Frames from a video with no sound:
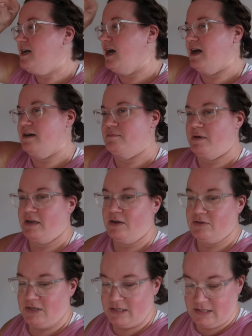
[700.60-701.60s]
Um, I
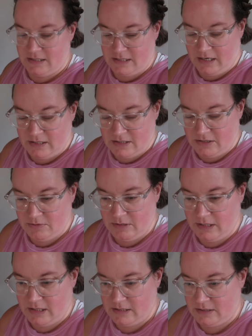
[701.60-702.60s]
know Jason's tired too and
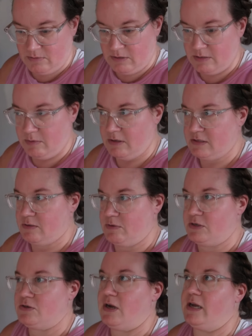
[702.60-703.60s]
he has to work tomorrow. So
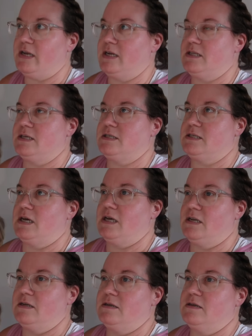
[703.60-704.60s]
we're trying to get this
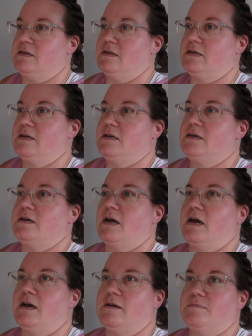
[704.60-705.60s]
done.
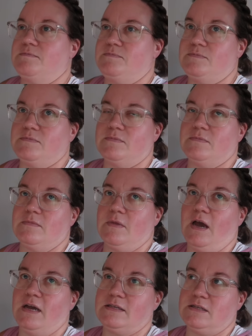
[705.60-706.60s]
Um,
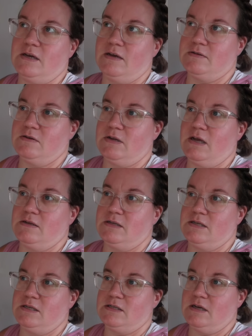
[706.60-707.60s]
I still have to go down to
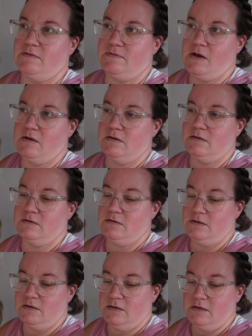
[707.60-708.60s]
Din Tai Fung,
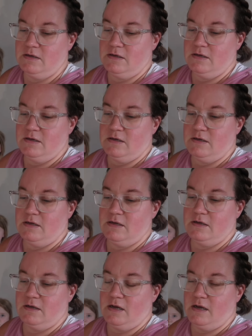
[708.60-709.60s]

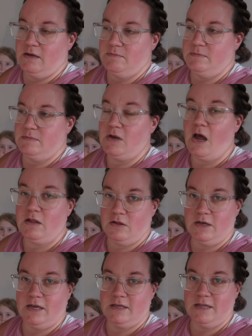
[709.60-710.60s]
um, not
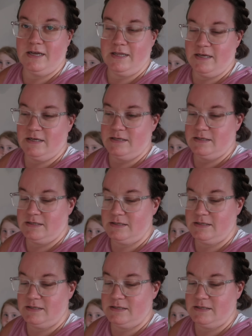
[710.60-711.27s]
looking like this,